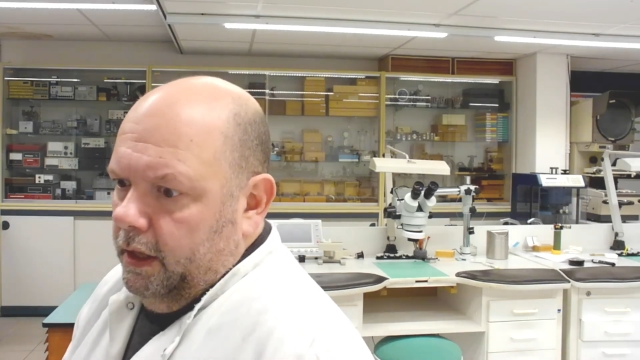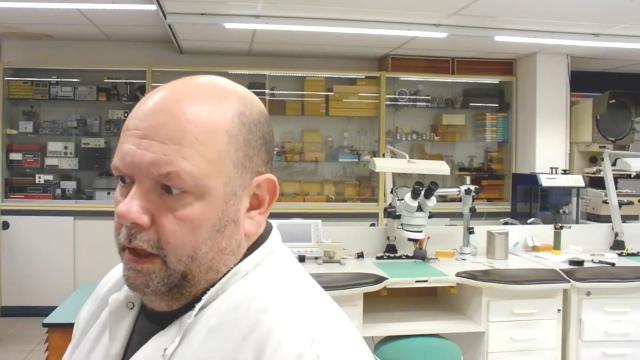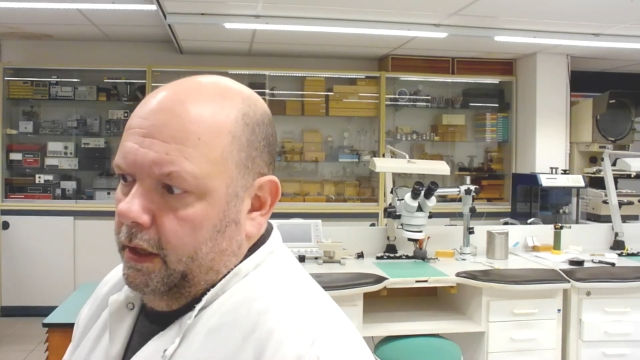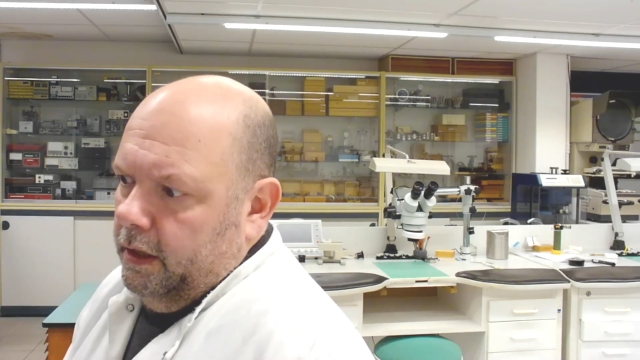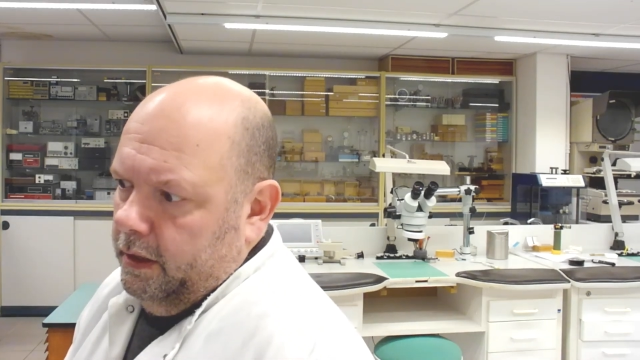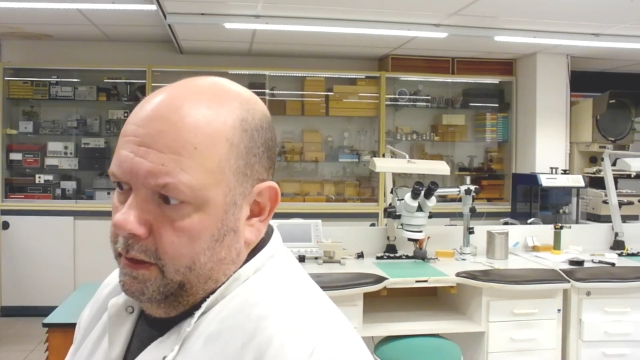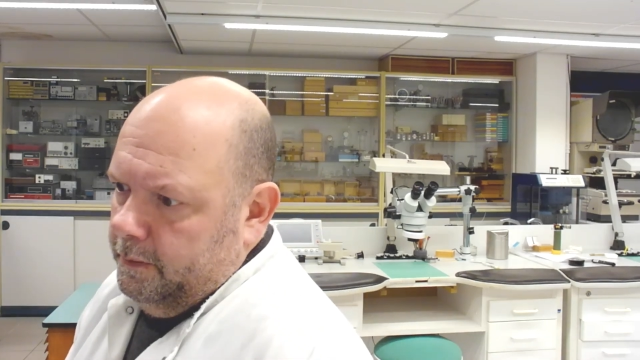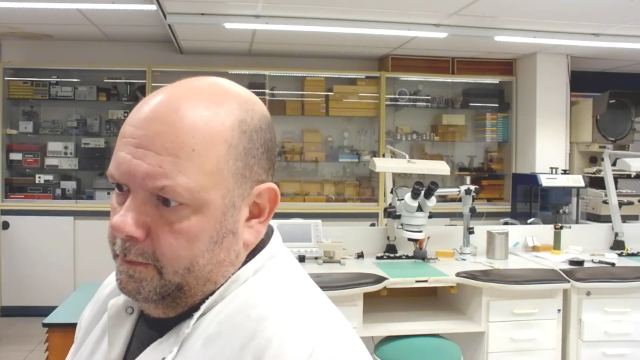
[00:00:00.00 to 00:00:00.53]

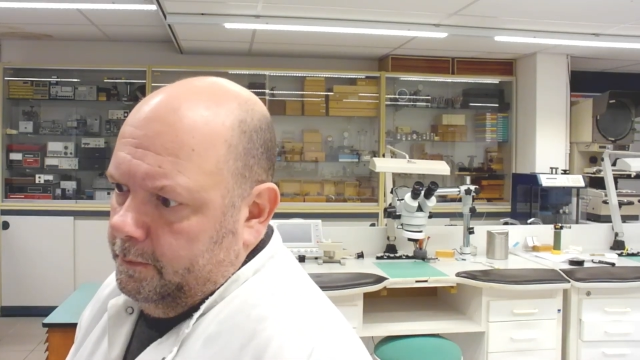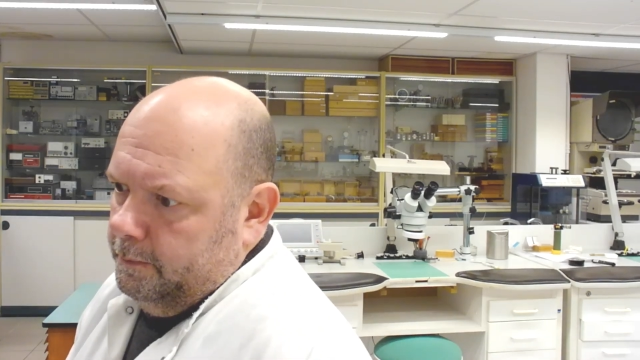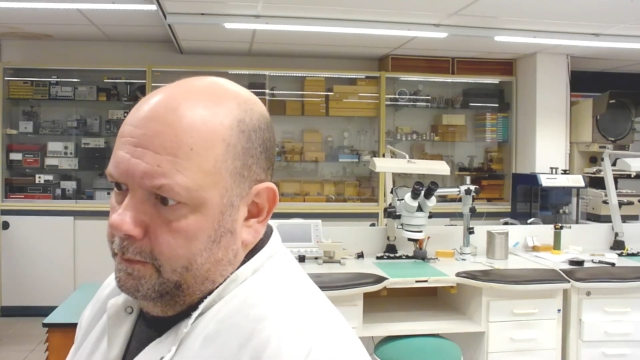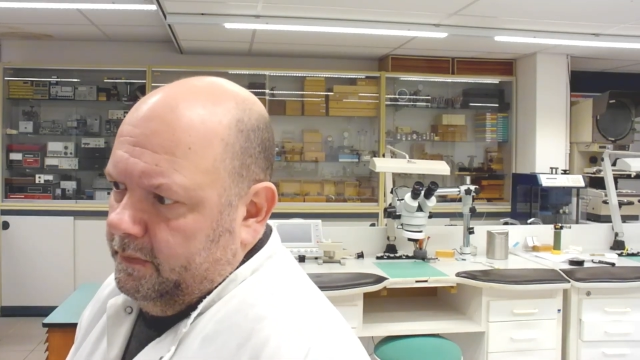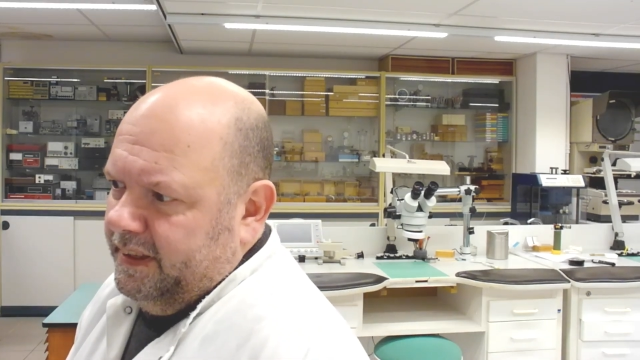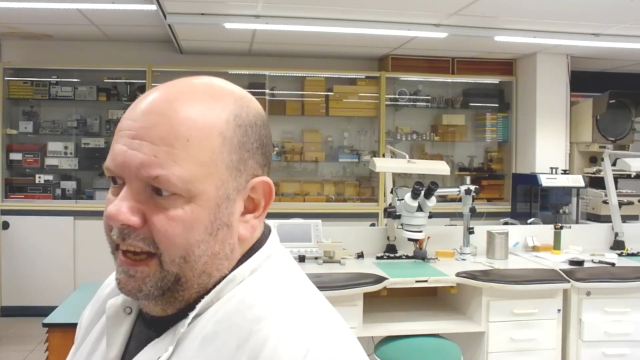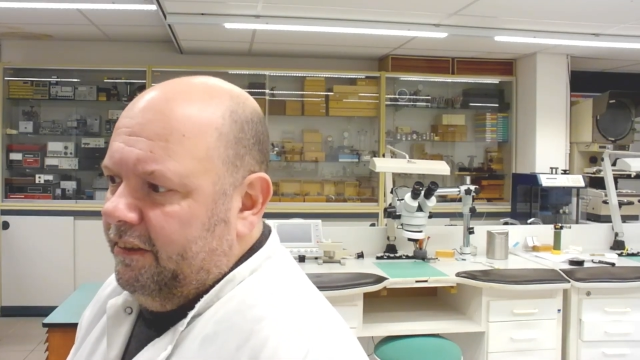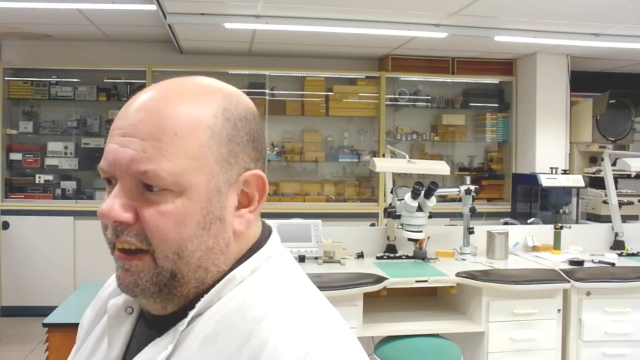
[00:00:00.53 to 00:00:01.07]

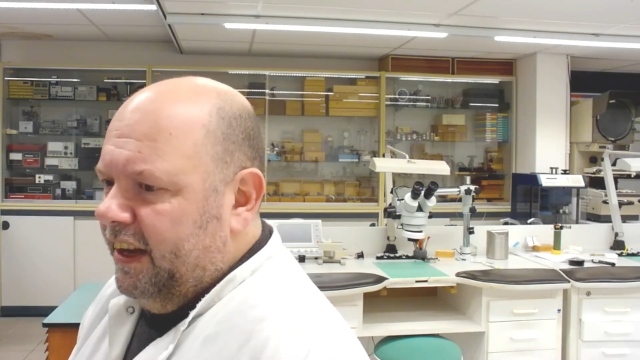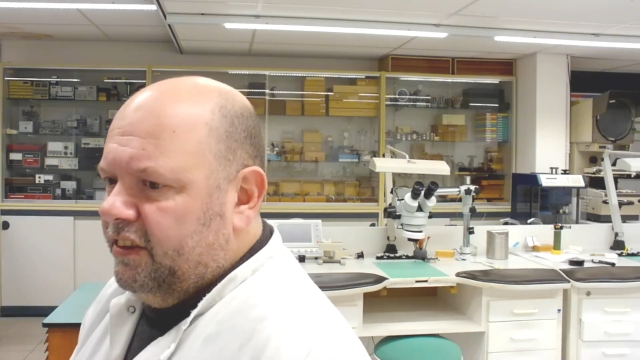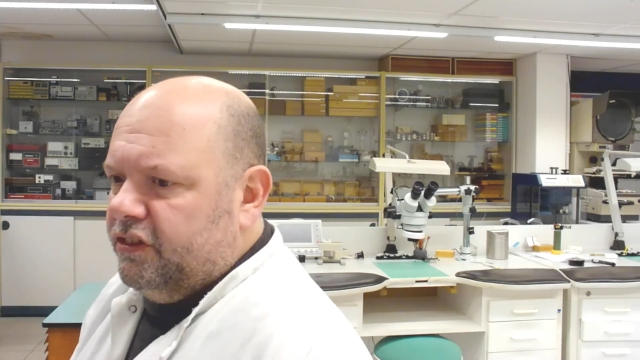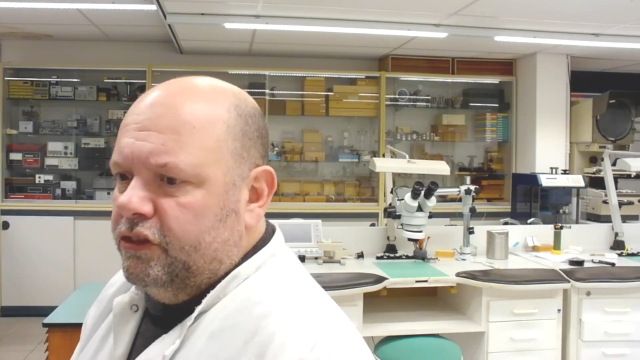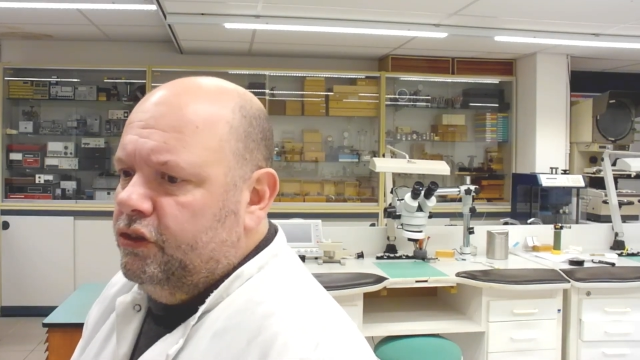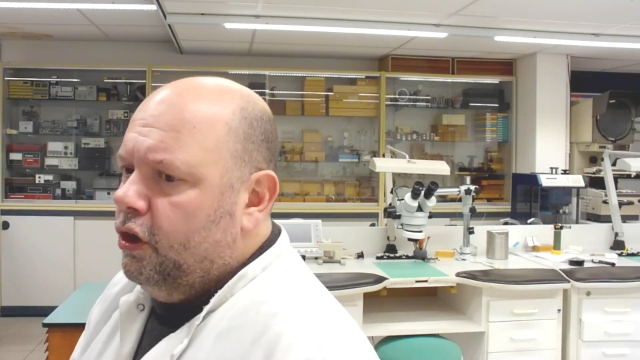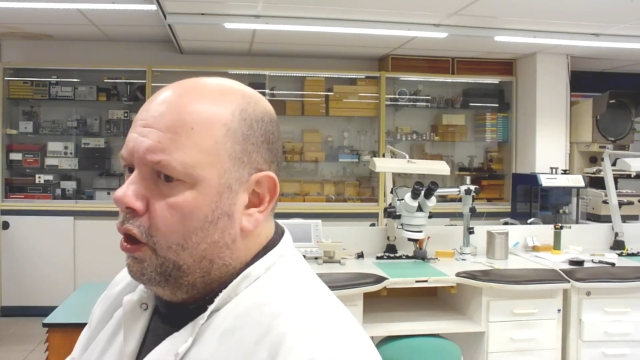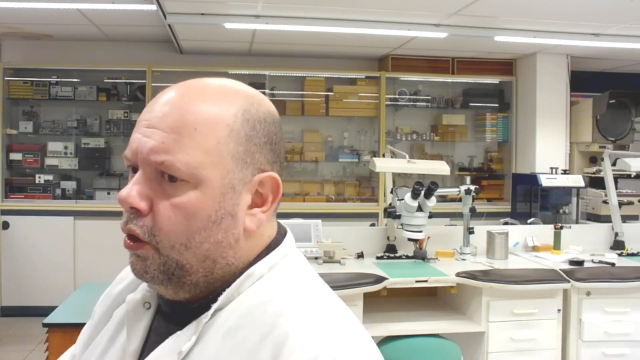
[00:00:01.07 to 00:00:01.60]
There is
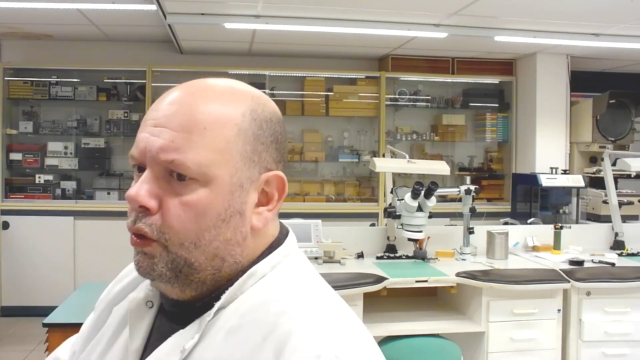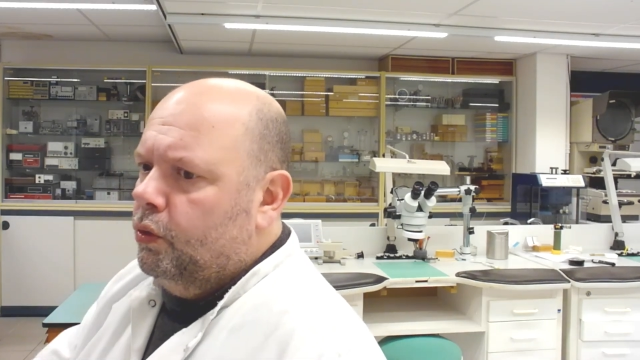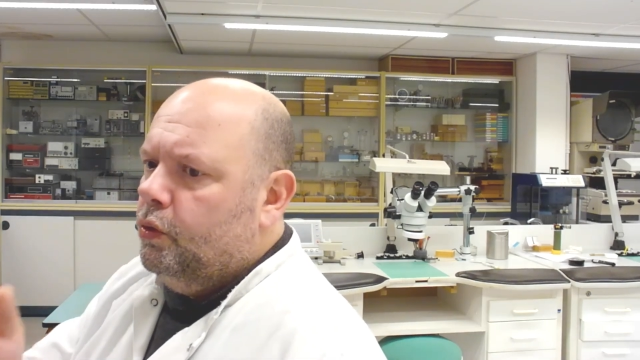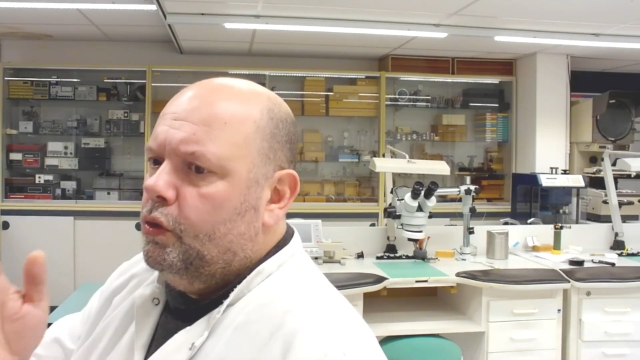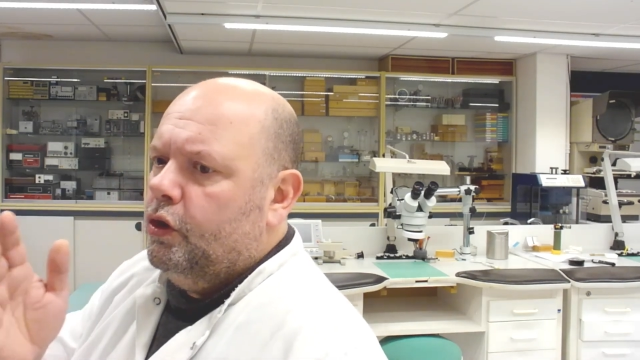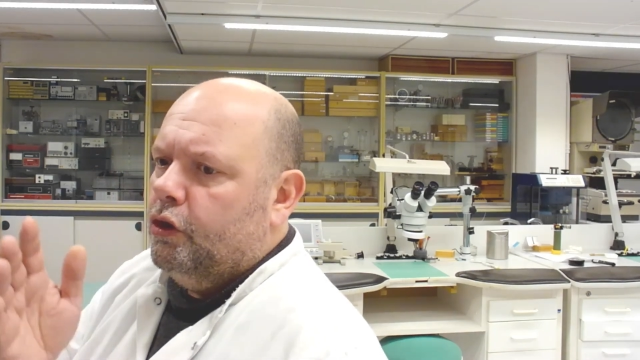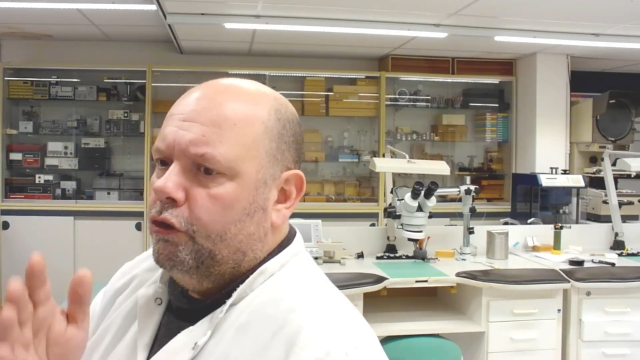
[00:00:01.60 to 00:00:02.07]
no